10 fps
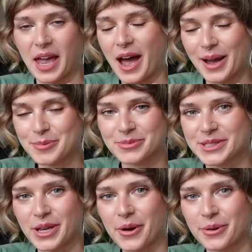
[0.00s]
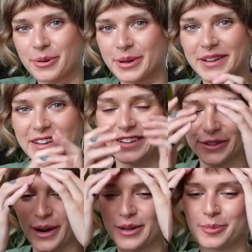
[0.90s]
I'm so
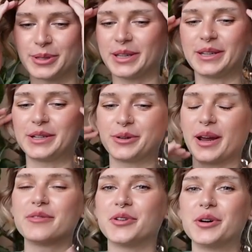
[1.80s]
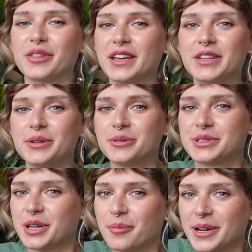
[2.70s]
incredibly grateful. Thank you
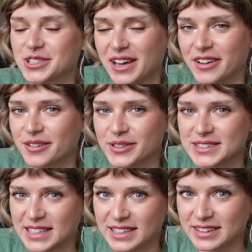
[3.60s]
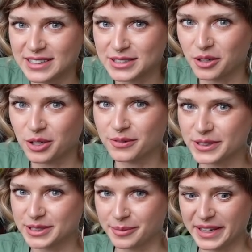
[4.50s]
so much, Heather, for sending these all over
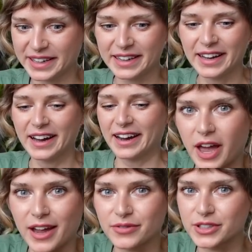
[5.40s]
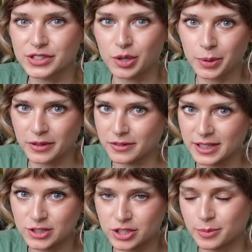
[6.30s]
to me. I feel so
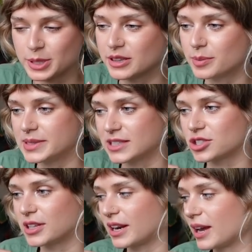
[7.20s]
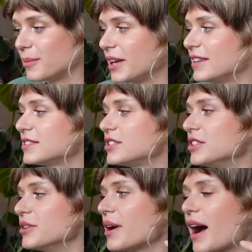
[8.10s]
privileged to be in the position that I'm in
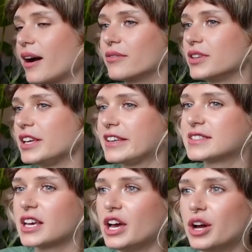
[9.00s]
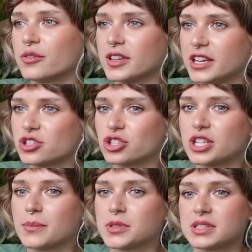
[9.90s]
to have these
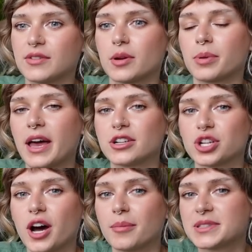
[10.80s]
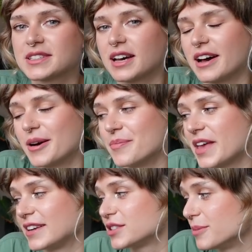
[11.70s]
relationships with different plant shops um,
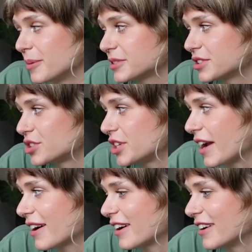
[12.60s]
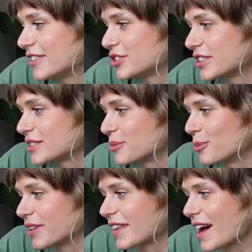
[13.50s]
and to be able to share just
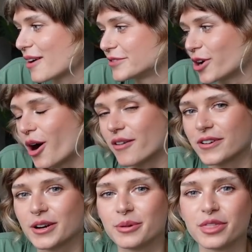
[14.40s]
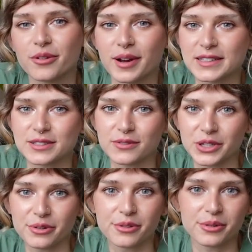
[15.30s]
what they have to offer with the rest of
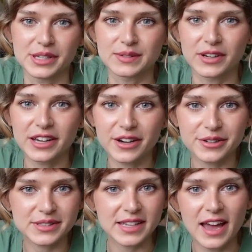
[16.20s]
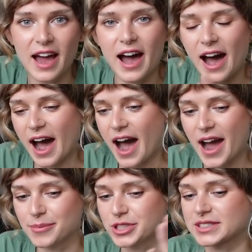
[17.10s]
you through these videos.
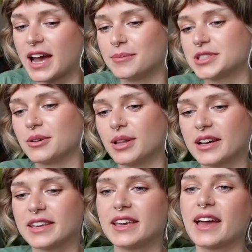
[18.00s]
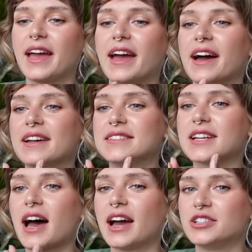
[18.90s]
I'm just, I'm so lucky and
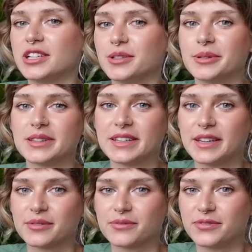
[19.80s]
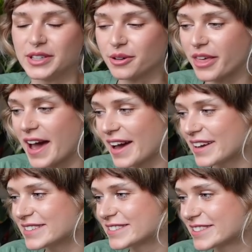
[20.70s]
I genuinely feel
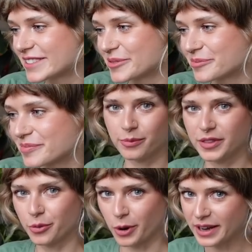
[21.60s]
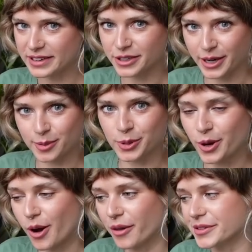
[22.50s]
that. What an incredible
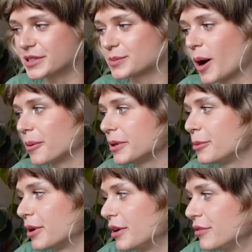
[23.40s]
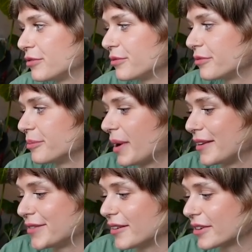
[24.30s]
haul. This is probably one of my
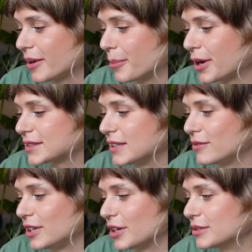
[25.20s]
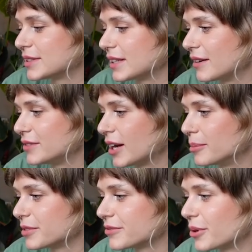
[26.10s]
favorite unboxing videos that I've done
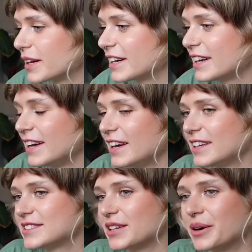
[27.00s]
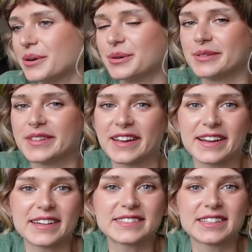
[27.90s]
before. So like
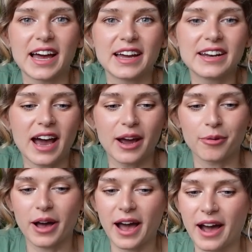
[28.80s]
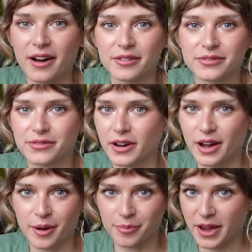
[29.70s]
I said, I will have
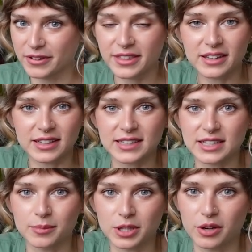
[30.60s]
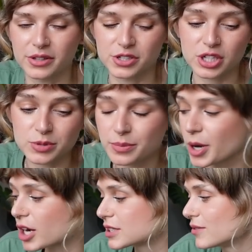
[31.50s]
um, everything linked down below in the description
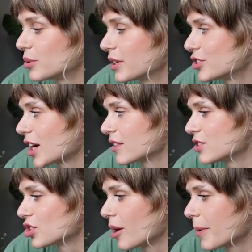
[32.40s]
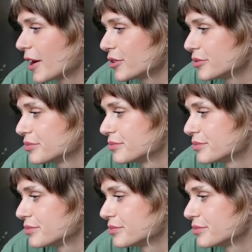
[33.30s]
box if you wanna check this shop out.